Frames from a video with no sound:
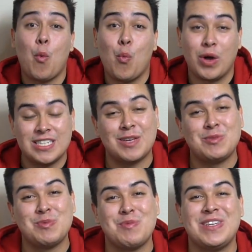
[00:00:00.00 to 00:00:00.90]
What is up,
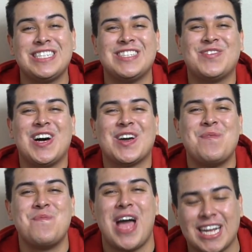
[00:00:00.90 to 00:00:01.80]
stupid bitches?
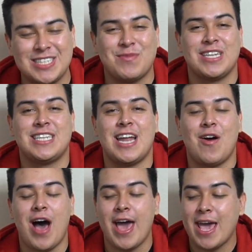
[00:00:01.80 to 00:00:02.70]
Welcome back to my
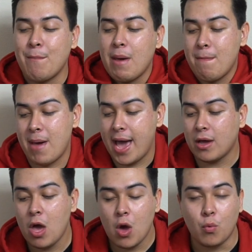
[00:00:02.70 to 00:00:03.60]
channel. I am
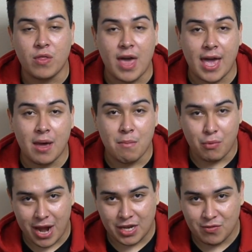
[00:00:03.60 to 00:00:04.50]
back with a
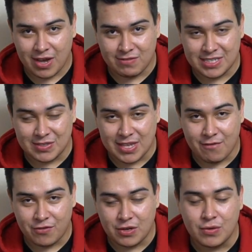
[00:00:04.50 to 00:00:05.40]
brand new Cafécito
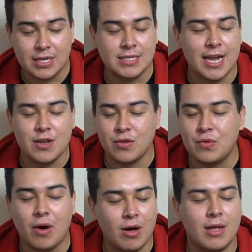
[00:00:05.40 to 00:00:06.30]
time for you because I know
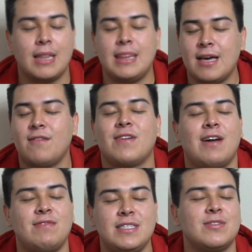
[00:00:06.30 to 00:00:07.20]
you all love
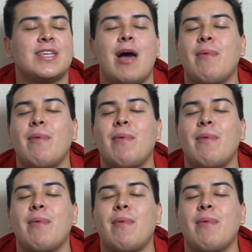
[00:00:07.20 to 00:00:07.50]
Cafécito time.